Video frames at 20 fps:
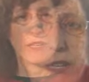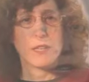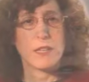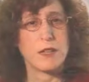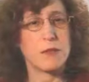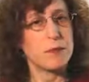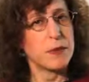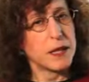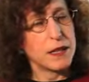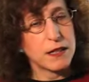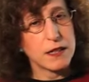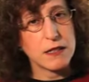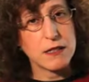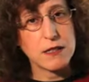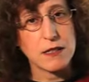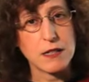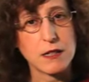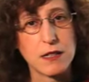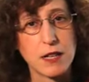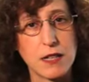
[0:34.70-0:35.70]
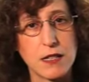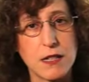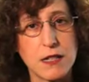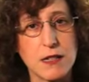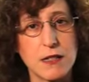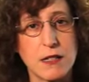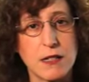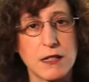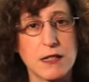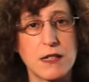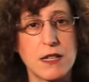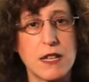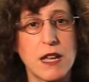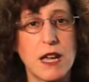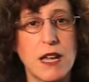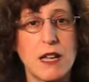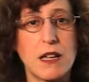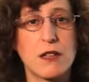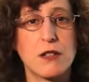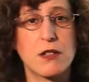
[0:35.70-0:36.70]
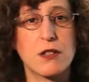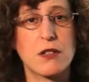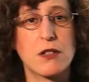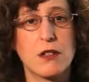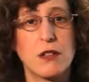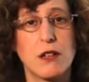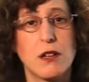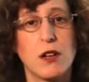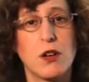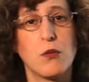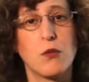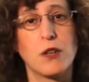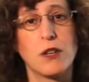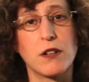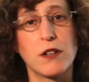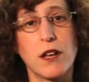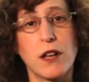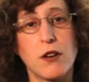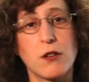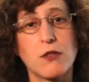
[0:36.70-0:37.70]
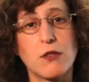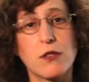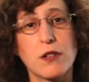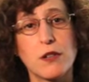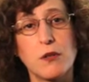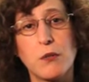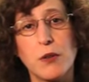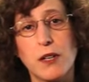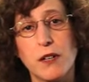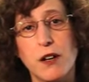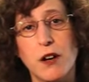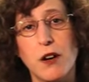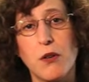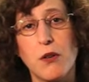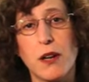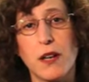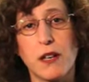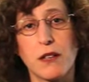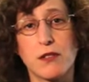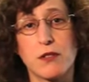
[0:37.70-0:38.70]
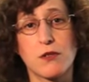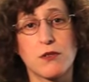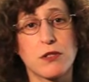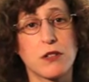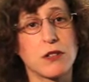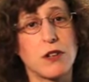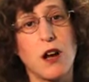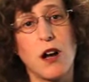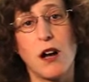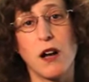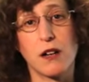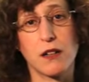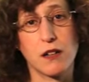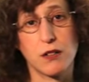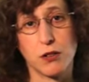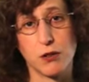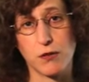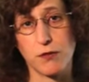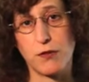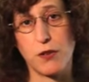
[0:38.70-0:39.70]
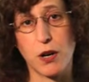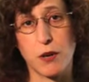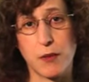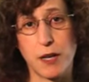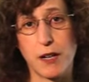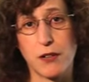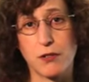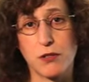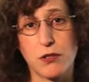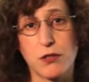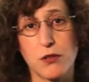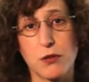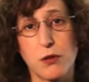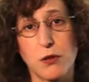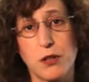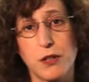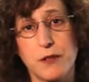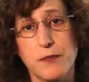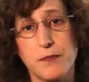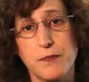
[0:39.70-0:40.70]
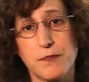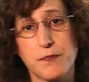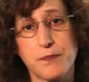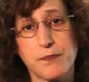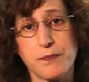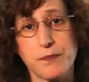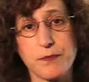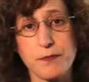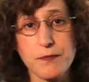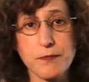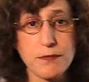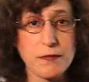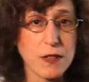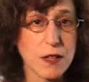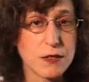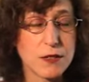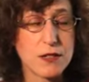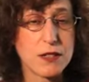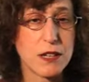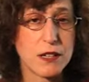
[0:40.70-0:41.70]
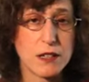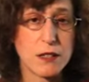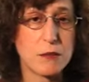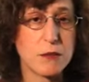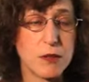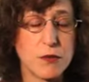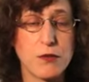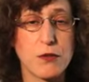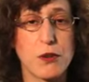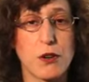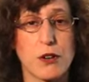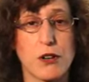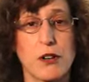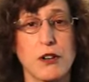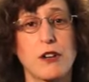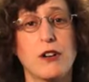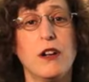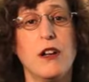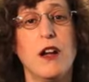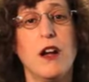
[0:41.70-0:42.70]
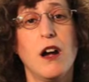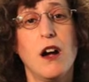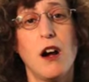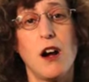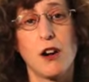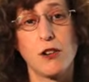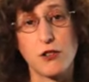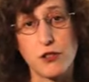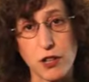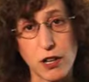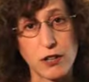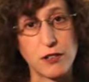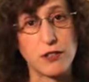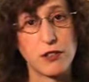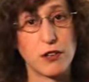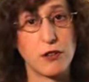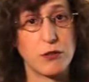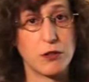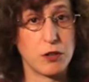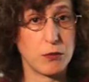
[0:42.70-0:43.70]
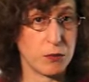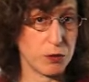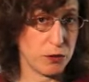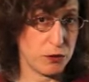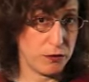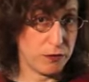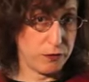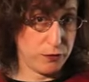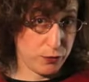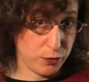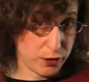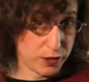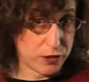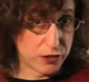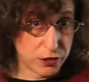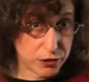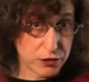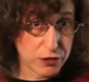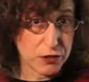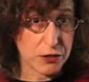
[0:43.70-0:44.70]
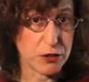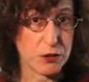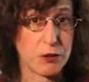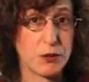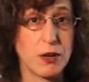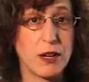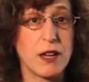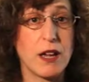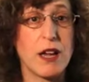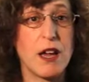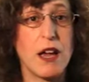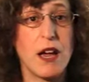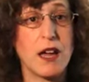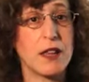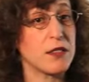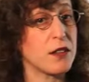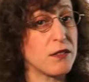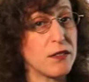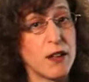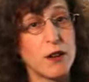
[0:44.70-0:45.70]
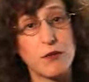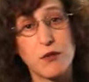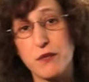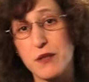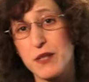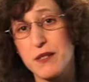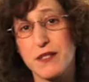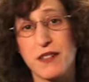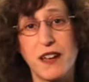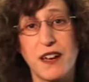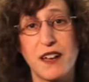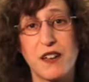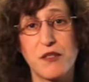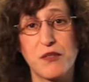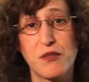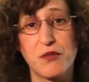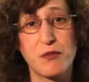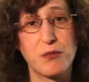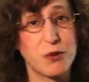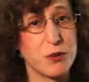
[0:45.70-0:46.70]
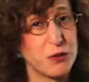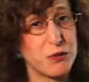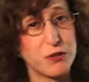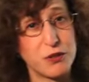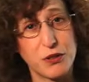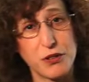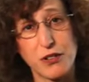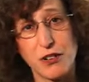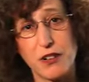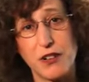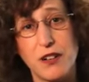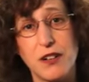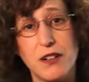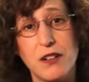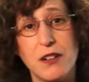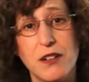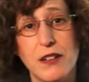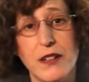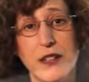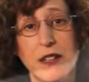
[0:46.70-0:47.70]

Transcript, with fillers: It begins in nineteen sixty-eight, when an elderly widow answers a knock on her farmhouse door. Standing before her are John Doe number forty-two and the love of his life, Beautiful Girl.